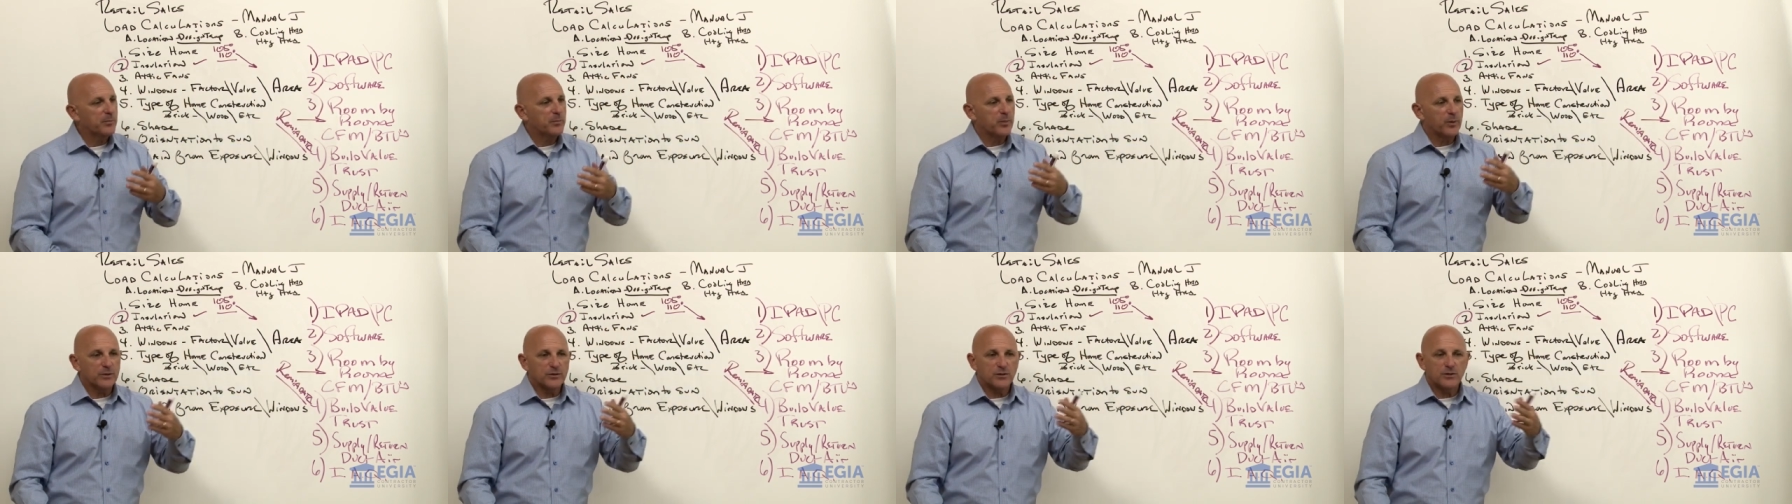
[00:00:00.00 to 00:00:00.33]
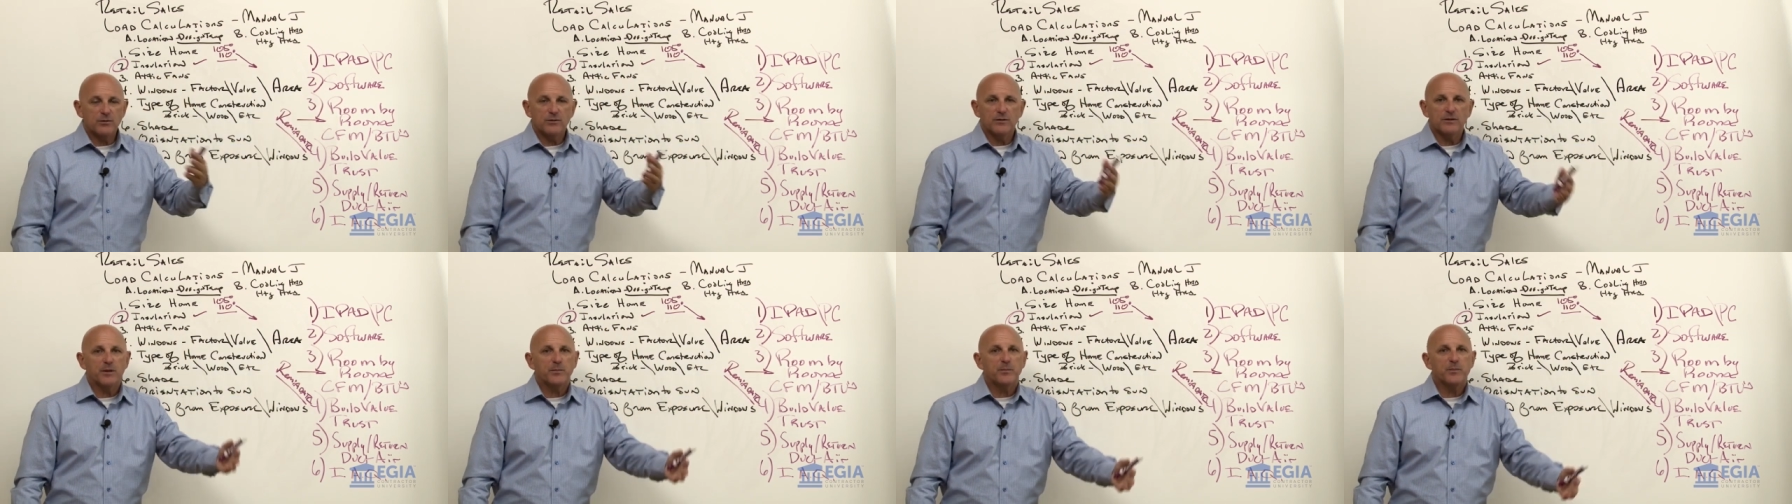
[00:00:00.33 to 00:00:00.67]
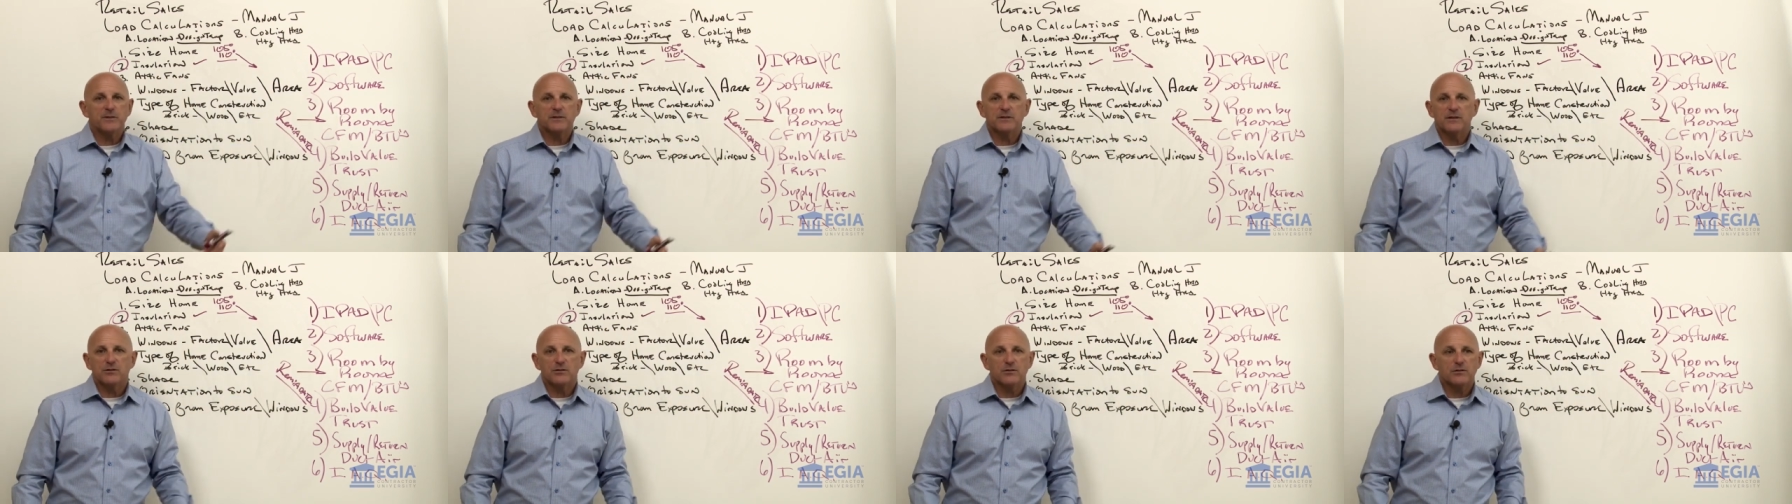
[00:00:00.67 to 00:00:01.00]
puts you in a
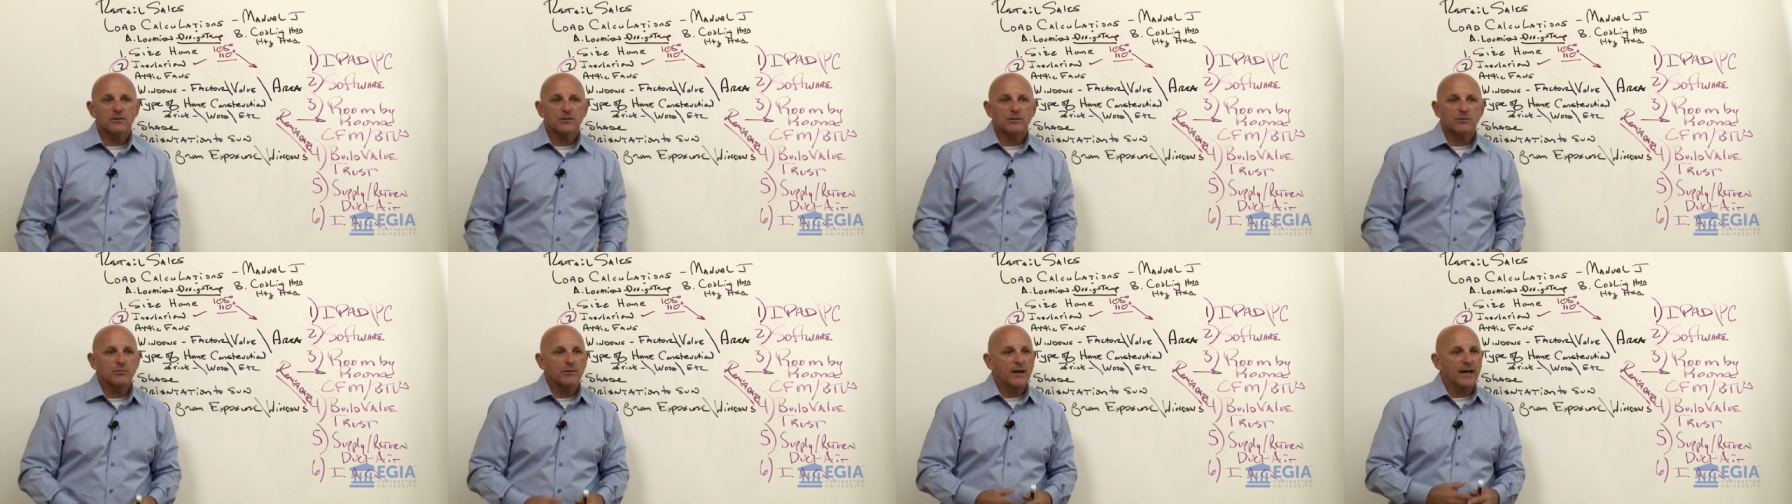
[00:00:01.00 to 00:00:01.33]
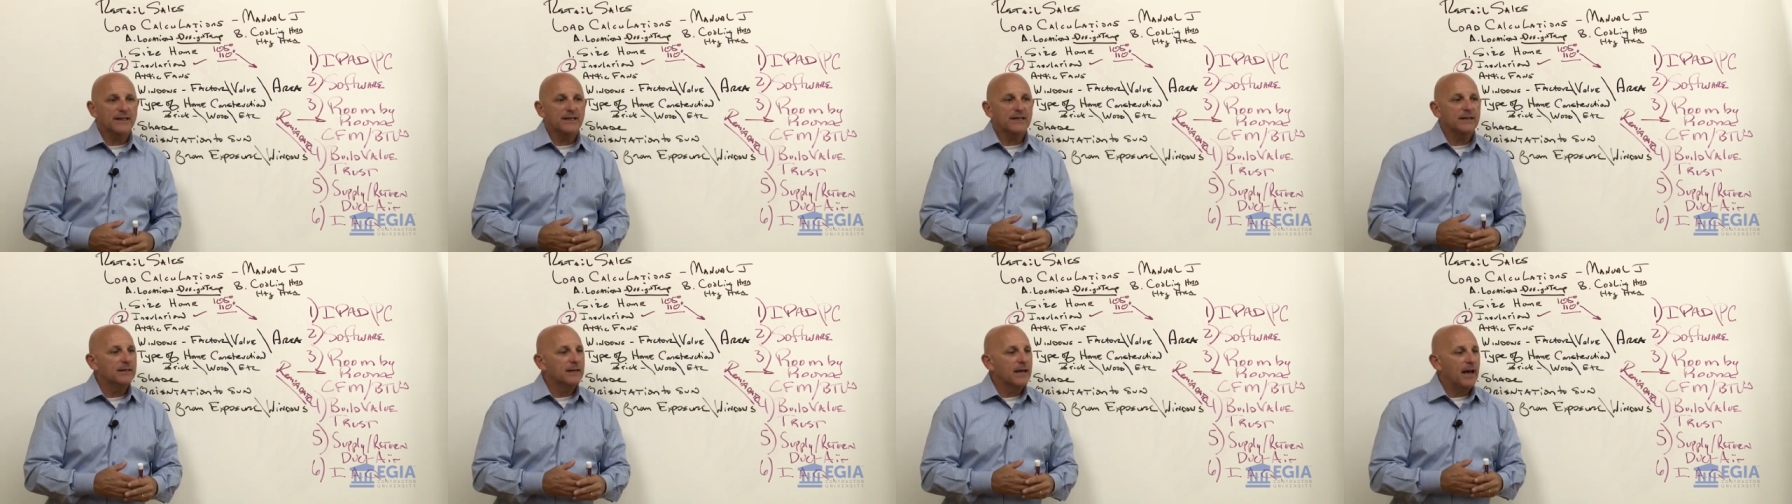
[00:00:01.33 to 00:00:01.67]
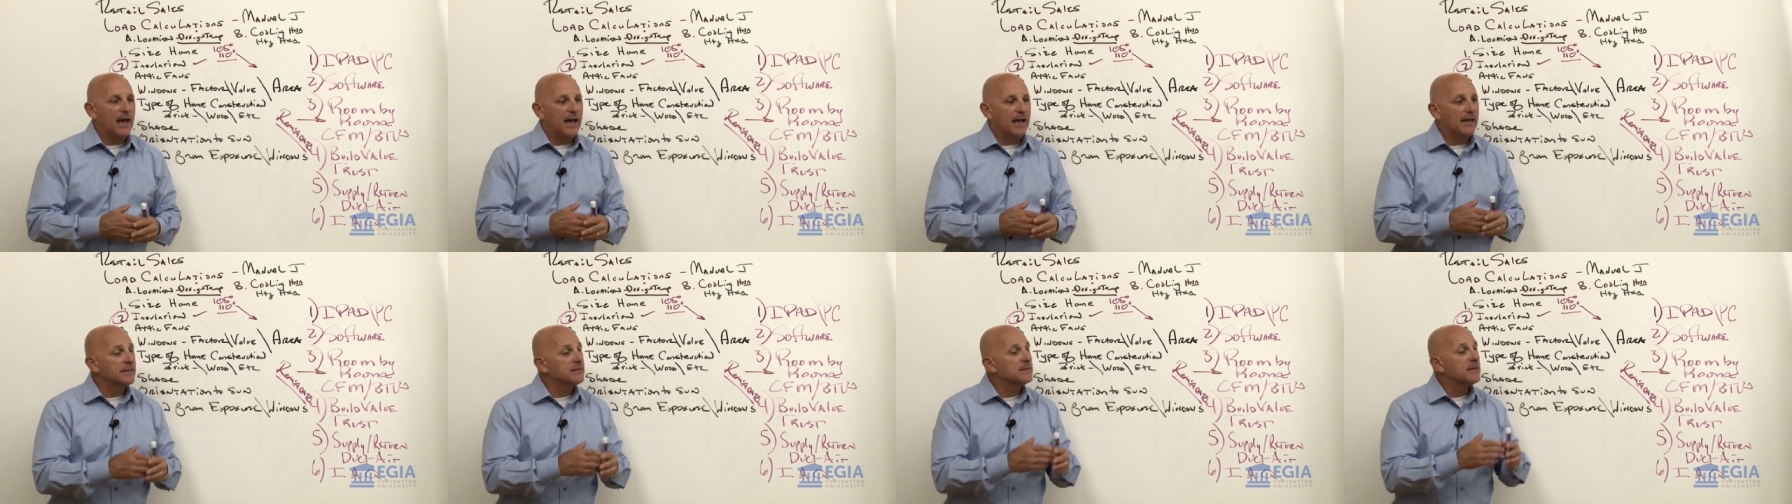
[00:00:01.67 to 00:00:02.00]
position to
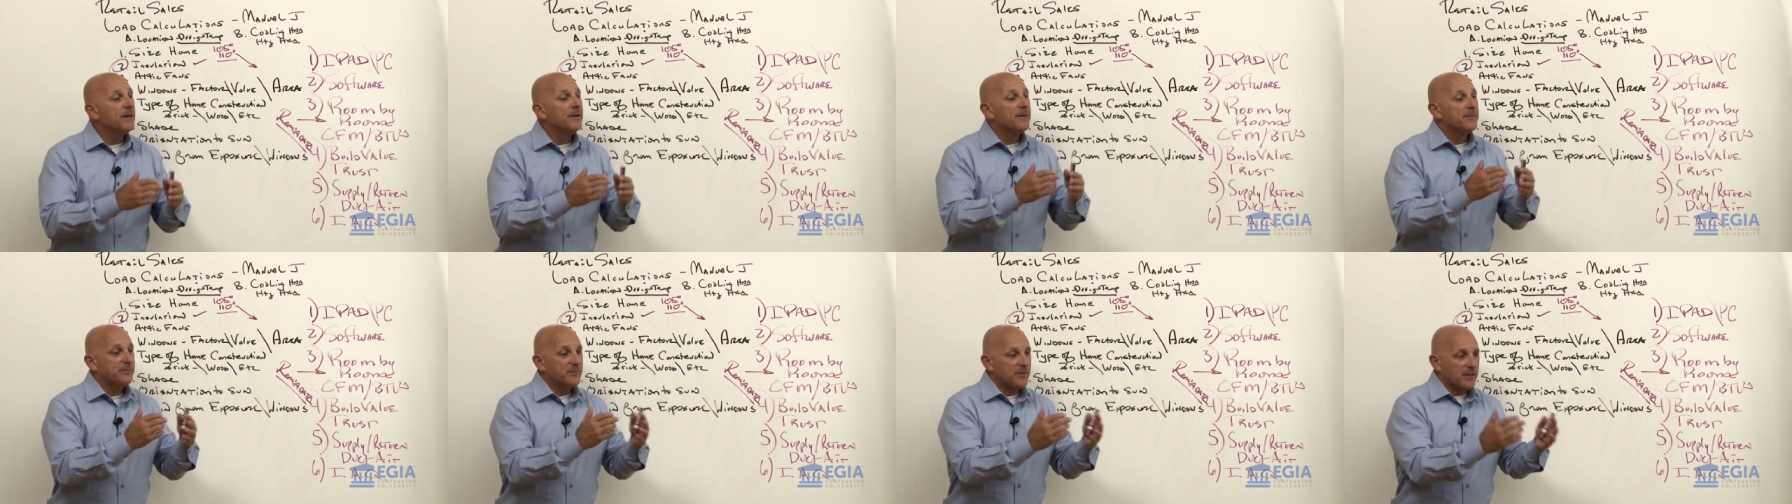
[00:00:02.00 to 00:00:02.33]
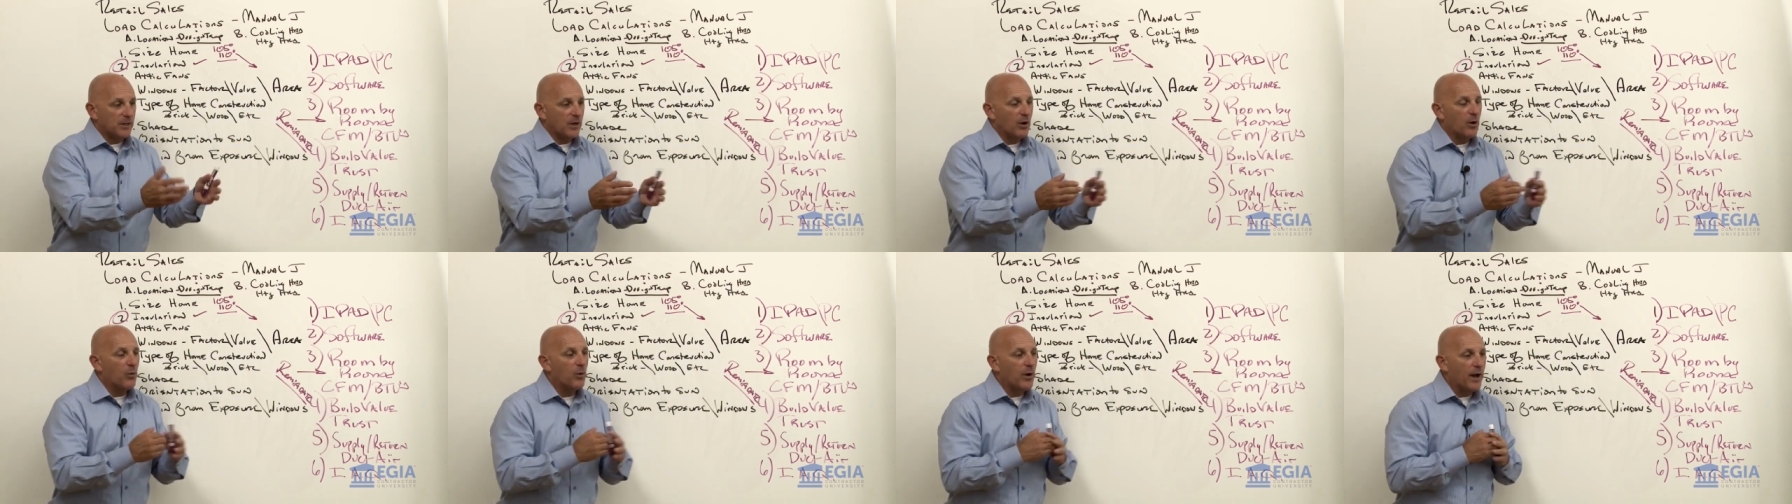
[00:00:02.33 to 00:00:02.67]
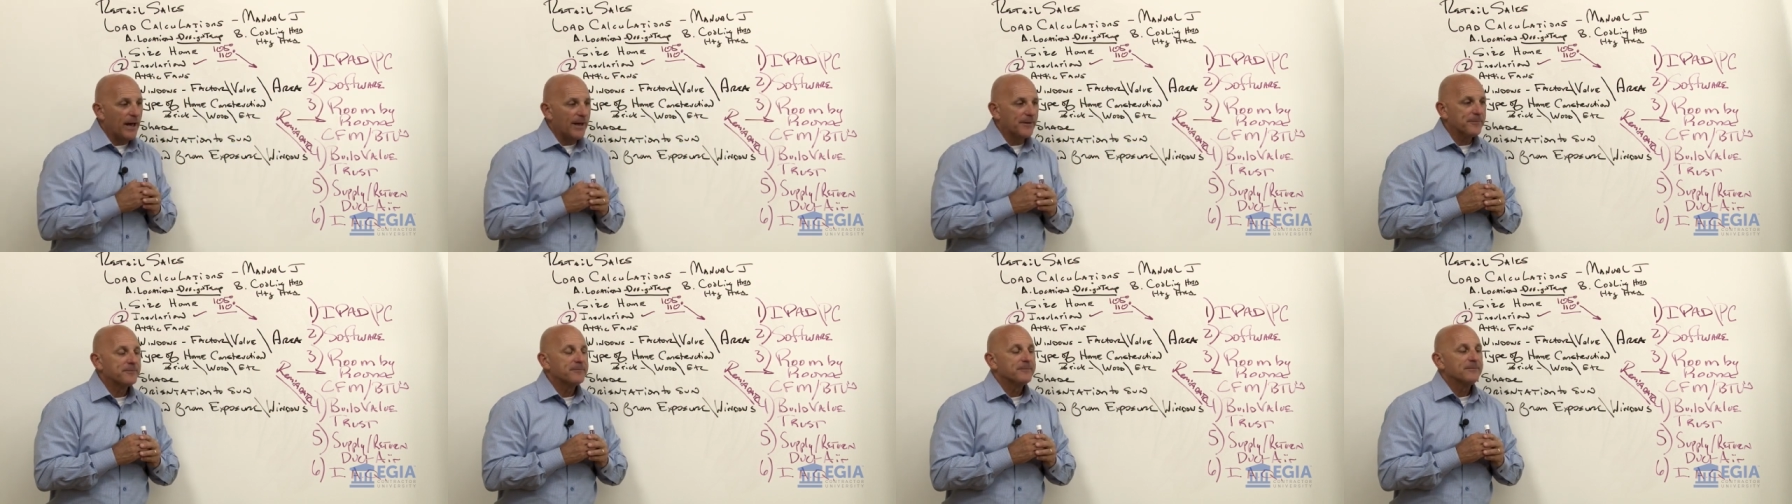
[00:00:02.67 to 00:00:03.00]
recognize, you know
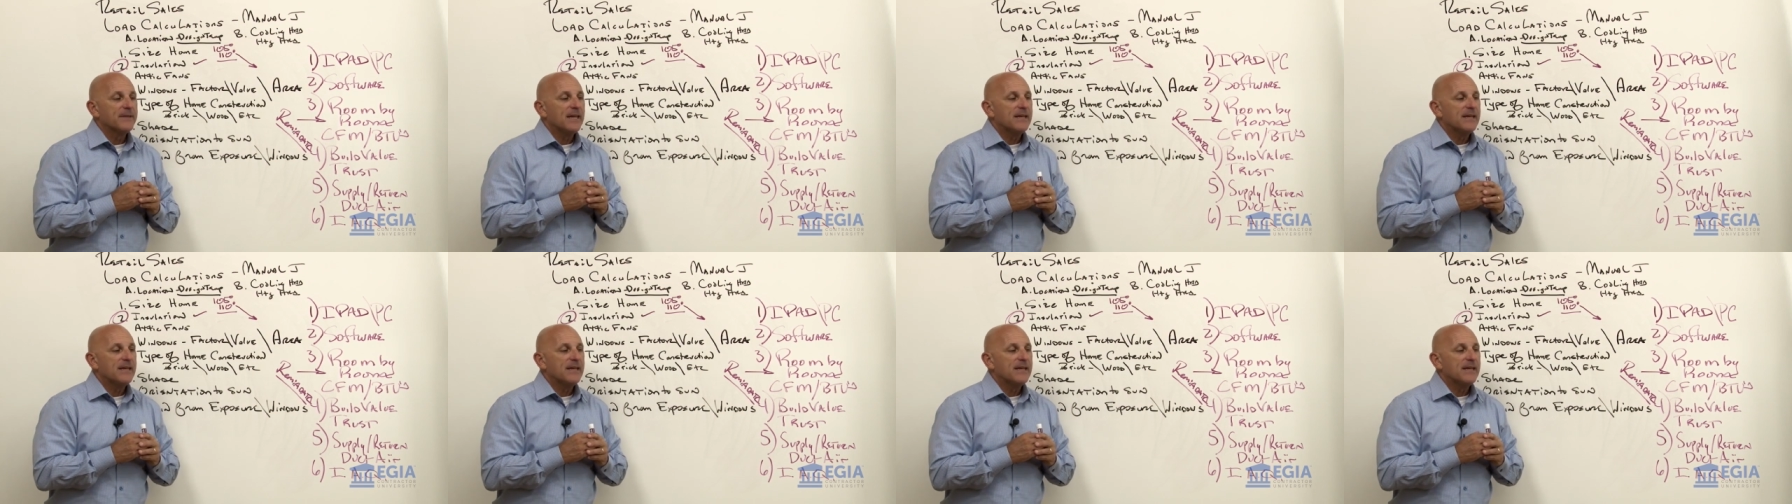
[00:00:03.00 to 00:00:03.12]
what,